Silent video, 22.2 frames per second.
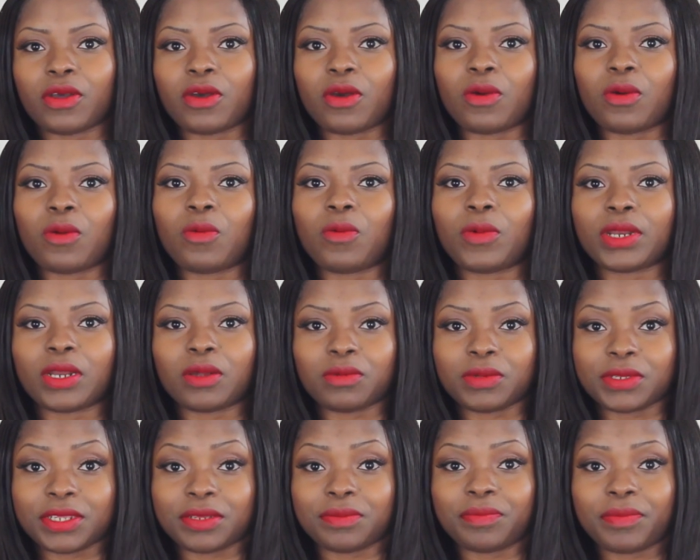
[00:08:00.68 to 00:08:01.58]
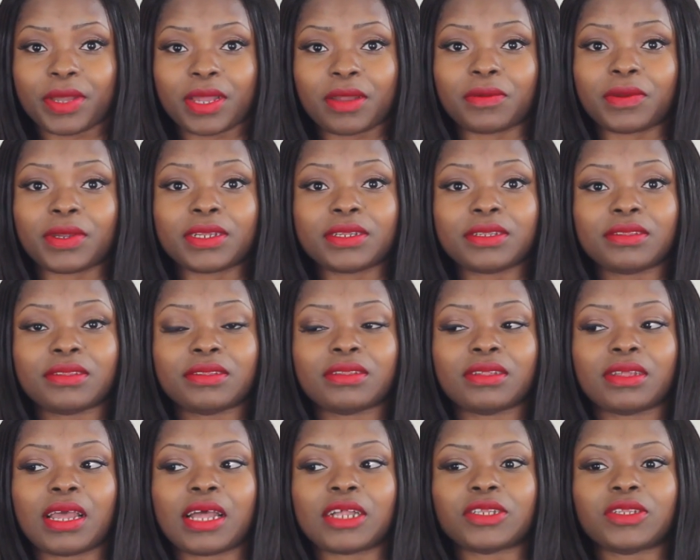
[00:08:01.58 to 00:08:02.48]
ago when I was in Paris.
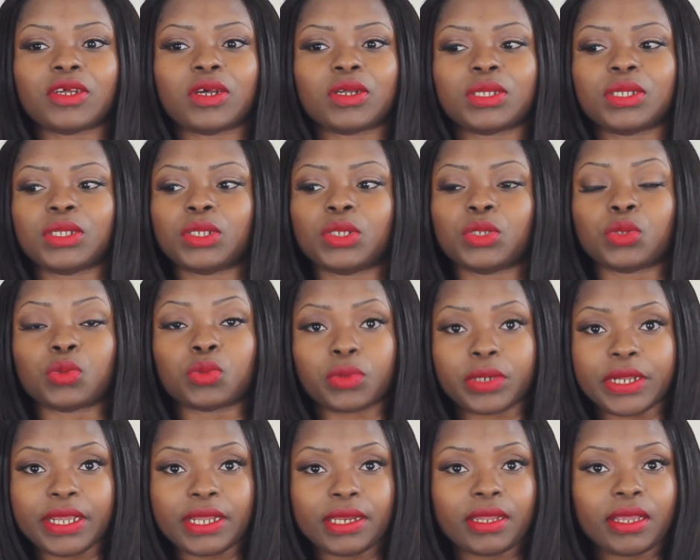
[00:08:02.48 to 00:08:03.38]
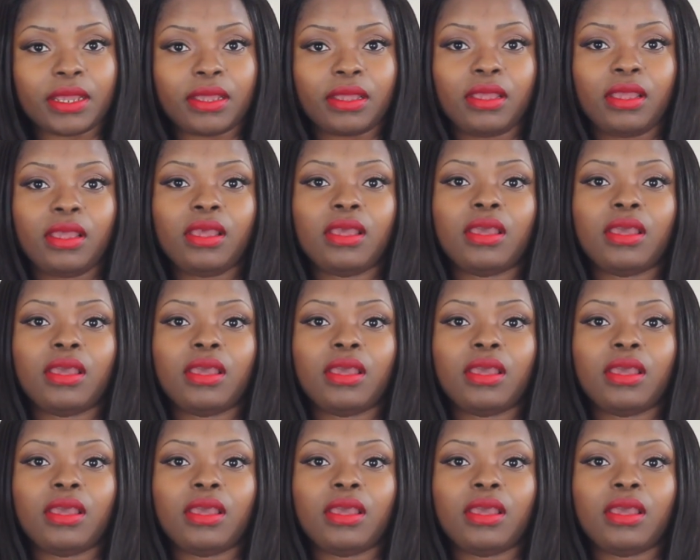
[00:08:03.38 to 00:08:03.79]
I started to read it